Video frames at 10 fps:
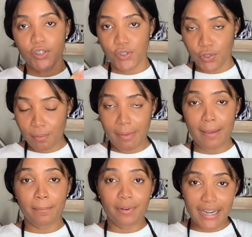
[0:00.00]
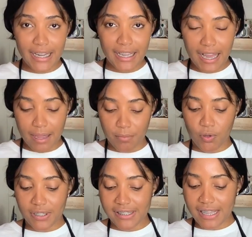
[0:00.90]
to my breading, I'm
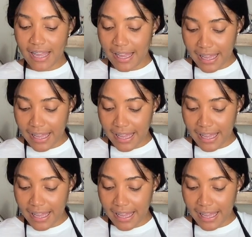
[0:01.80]
going to